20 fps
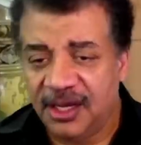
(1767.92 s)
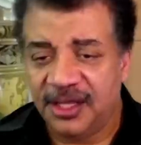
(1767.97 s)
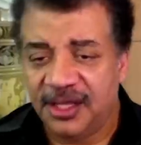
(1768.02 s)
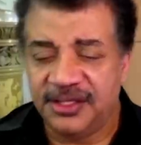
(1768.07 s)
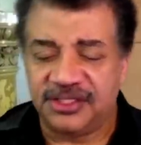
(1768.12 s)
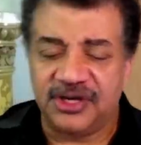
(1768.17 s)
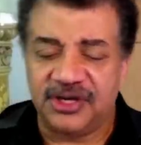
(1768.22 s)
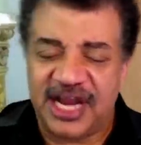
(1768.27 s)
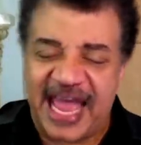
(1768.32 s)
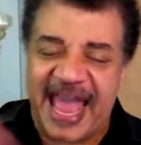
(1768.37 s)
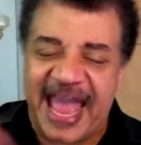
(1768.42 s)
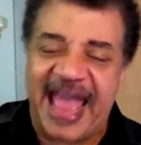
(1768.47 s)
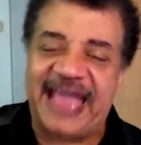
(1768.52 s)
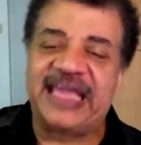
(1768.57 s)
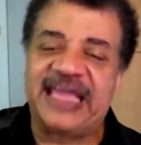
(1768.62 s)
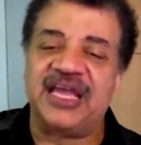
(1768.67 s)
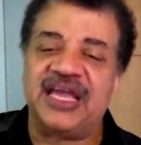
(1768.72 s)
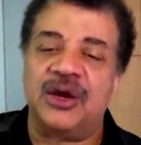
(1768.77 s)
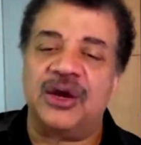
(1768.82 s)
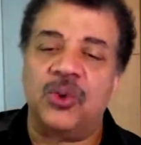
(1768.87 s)
You start
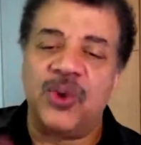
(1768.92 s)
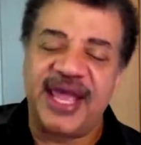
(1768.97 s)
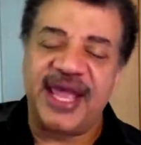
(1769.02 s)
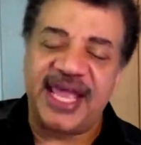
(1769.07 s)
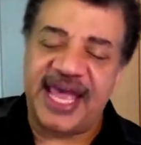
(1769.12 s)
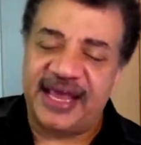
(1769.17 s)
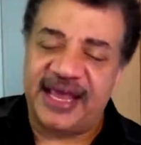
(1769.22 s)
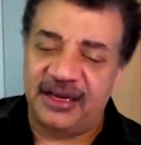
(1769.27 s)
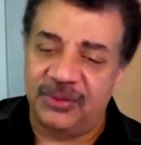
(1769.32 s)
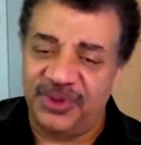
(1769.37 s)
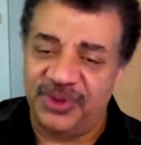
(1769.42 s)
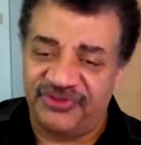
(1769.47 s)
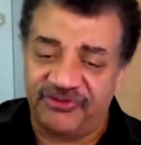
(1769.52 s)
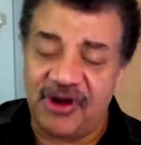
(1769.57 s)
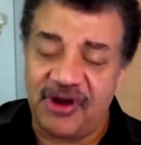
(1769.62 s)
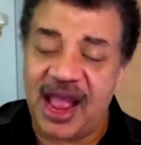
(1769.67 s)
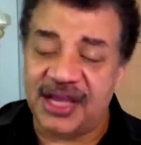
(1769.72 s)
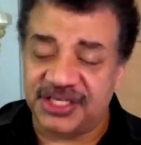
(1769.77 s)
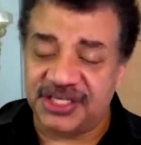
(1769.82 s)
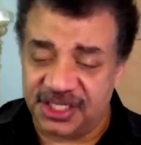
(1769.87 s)
hacking away at it with
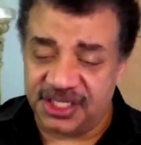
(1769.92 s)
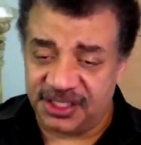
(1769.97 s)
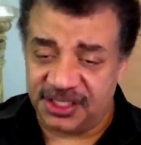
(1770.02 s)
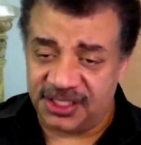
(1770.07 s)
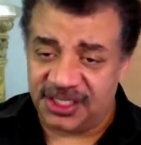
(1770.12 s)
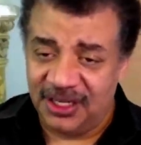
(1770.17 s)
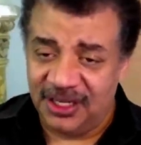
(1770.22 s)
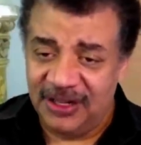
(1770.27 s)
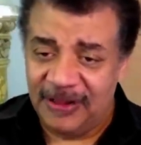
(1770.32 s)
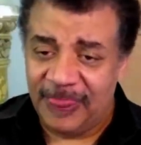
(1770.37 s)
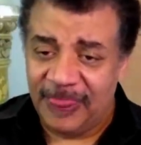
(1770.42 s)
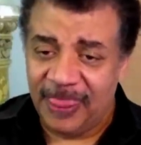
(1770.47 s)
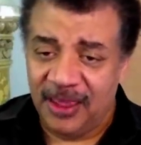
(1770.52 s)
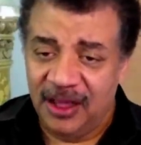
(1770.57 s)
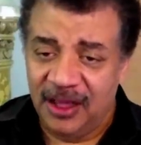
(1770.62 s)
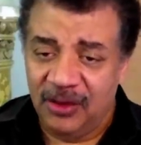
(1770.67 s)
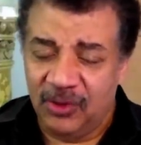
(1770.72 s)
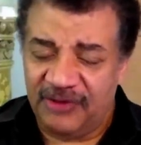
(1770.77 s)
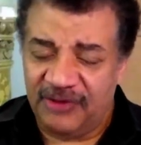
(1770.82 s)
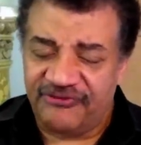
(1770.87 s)
fractions.
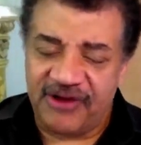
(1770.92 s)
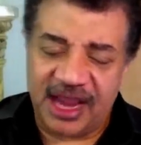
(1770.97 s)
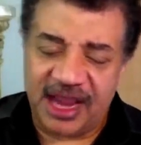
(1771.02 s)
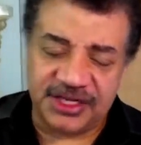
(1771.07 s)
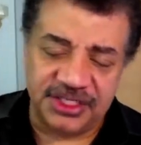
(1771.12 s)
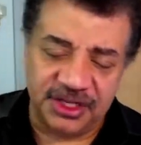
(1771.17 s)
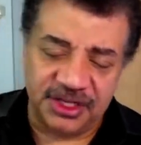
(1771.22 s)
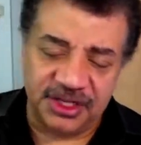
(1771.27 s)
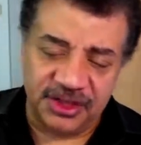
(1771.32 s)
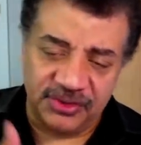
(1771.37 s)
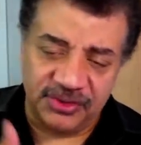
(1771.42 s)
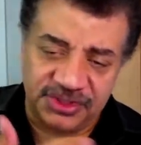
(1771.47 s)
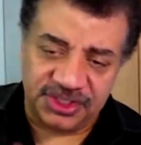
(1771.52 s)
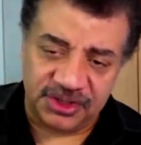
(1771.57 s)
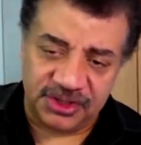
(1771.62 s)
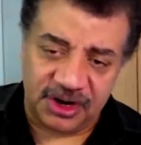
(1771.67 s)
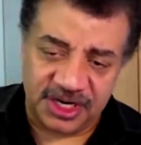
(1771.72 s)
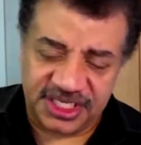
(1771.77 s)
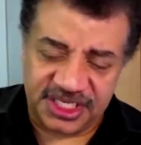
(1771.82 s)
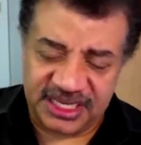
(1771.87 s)
What fraction of those
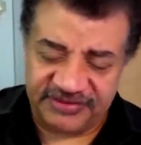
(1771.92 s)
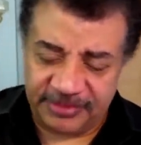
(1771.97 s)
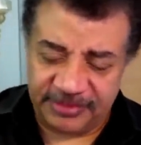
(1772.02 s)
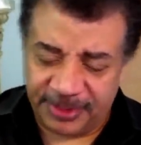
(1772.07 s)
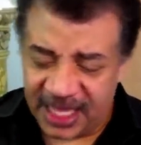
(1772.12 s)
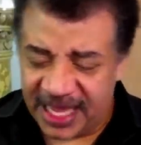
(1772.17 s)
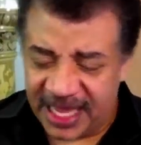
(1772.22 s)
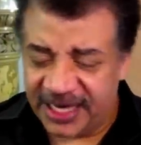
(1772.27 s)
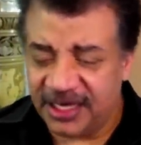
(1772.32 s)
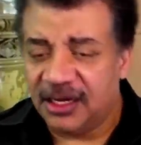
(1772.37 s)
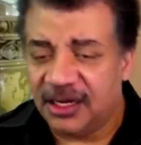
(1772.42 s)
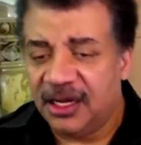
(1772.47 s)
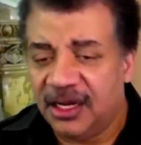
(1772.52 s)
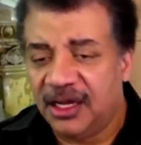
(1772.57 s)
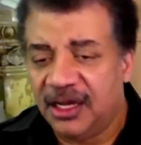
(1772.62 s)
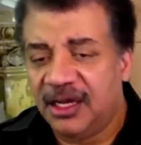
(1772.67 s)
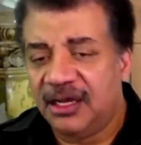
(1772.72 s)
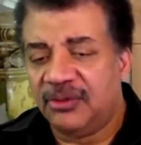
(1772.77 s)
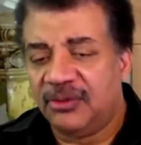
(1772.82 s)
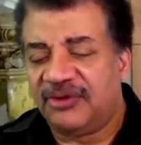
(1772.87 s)
stars have a planet?
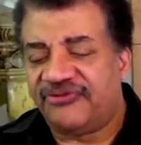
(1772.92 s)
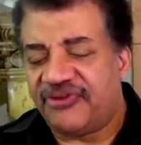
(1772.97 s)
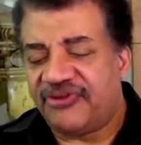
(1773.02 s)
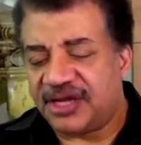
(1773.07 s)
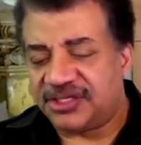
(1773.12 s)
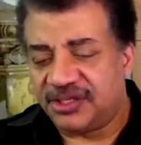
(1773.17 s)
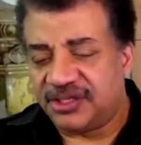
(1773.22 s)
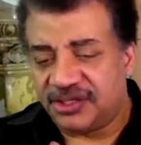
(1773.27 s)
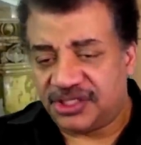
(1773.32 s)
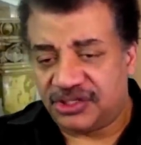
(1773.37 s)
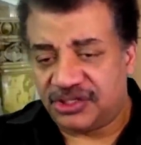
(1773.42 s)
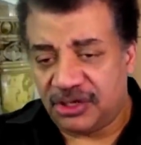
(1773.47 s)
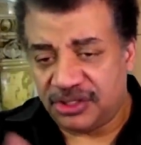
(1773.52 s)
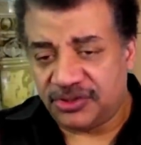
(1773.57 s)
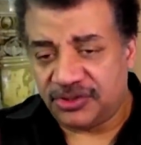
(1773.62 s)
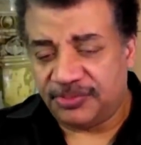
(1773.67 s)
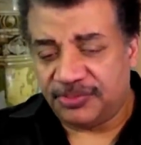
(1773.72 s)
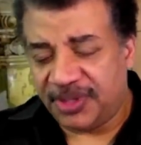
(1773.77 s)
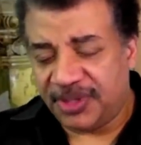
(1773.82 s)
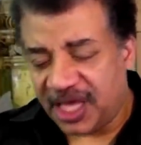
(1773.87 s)
What fraction of the stars
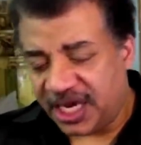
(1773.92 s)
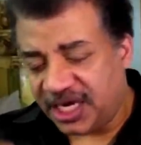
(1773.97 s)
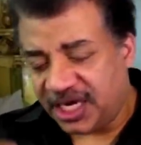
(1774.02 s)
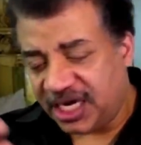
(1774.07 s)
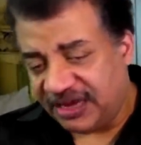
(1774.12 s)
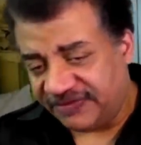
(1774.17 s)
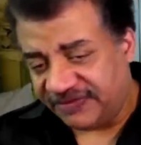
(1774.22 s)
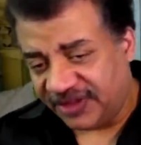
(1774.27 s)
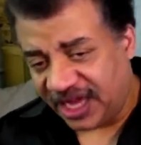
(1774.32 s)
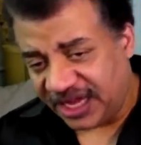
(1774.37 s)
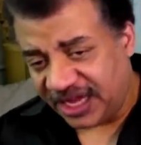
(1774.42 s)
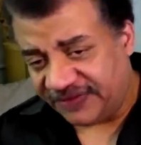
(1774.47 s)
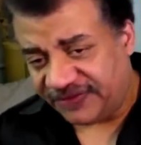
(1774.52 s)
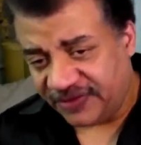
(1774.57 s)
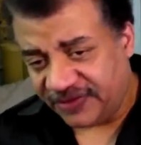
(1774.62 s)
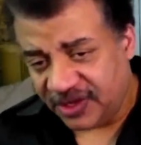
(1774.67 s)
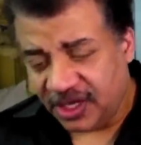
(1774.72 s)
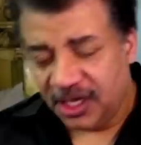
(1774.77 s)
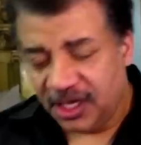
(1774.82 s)
with planet have life?